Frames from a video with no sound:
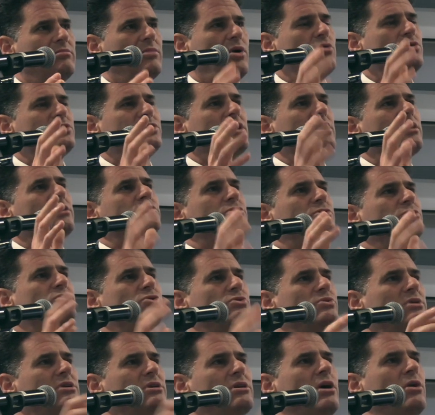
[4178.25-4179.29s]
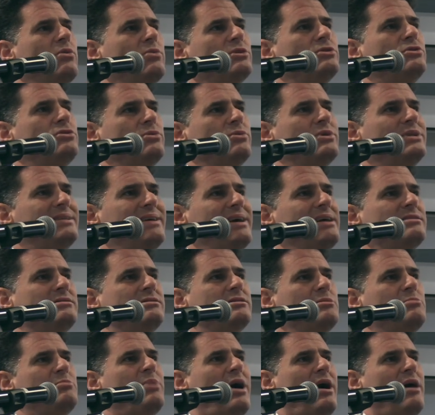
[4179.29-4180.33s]
Most countries would go into a
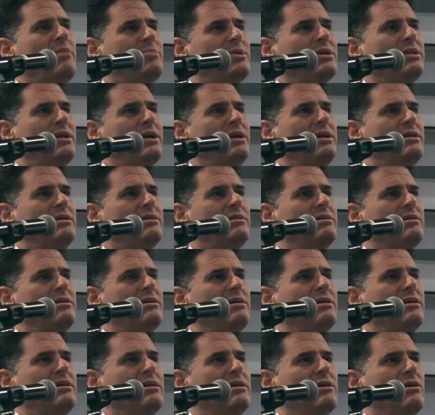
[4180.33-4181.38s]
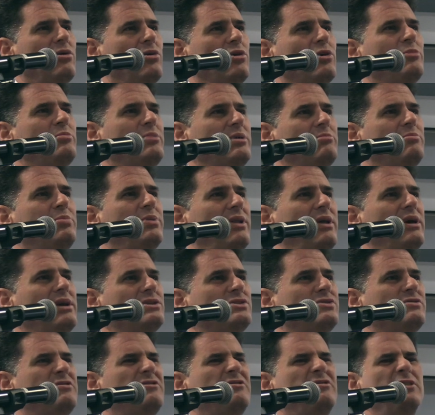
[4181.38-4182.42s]
densely populated urban
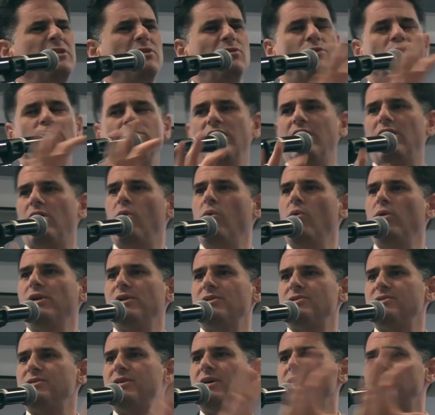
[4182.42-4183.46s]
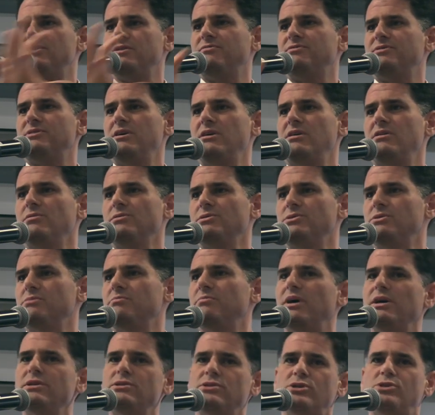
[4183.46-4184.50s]
place filled a hornet's nest of
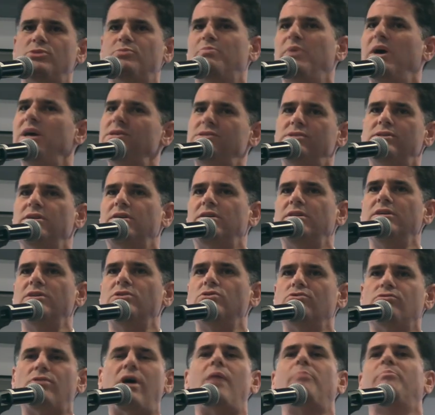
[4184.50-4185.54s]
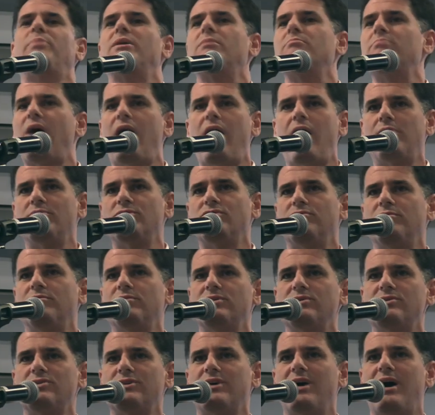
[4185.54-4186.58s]
terrorism by just basically dropping bombs
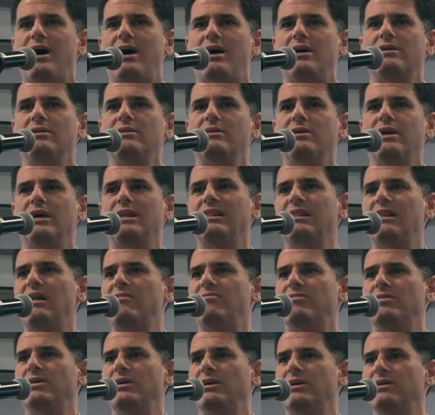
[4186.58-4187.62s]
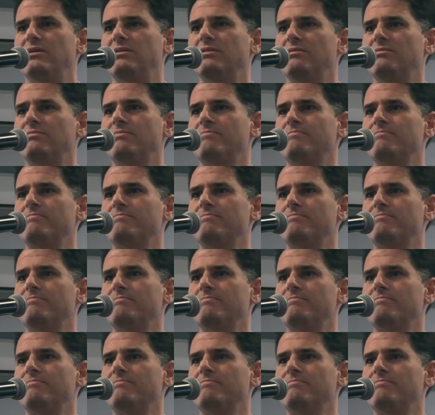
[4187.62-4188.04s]
from the sky and leveling it.